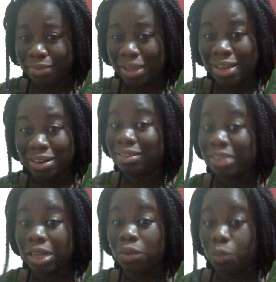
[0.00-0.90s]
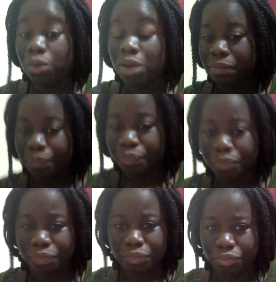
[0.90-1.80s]
And the sun will come.
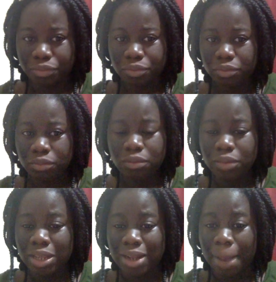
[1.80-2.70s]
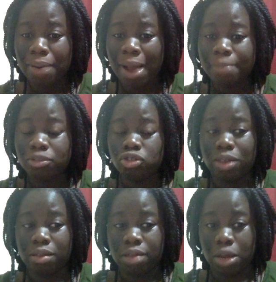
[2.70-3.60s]
And I promise you,
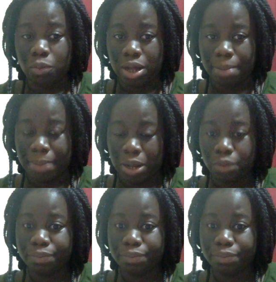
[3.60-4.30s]
the sun will come out.